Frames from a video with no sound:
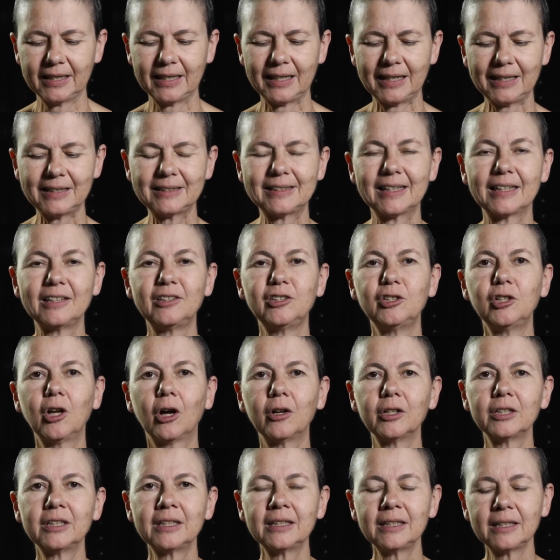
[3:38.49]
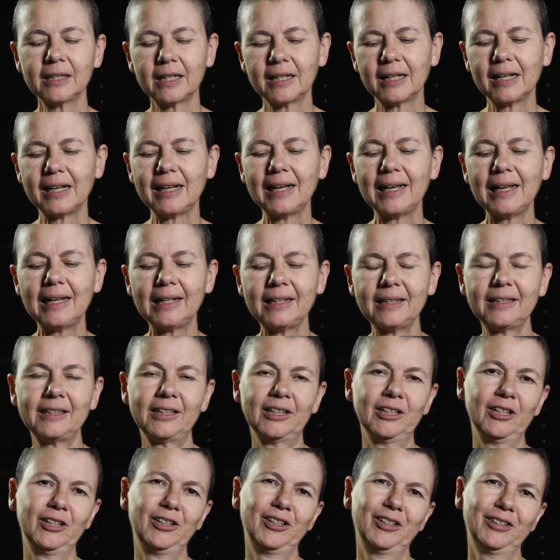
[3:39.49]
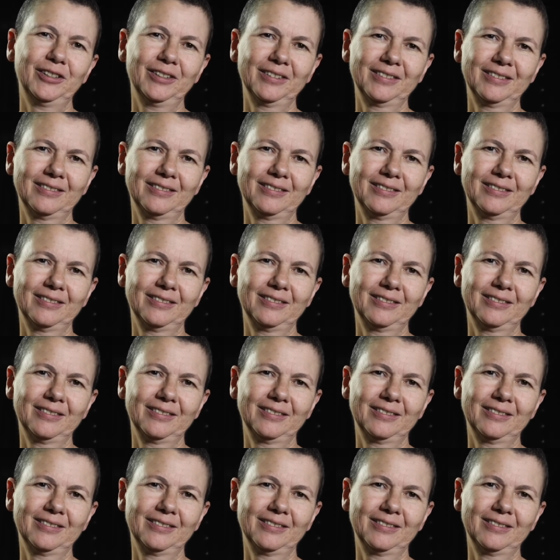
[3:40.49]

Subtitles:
is a non-linear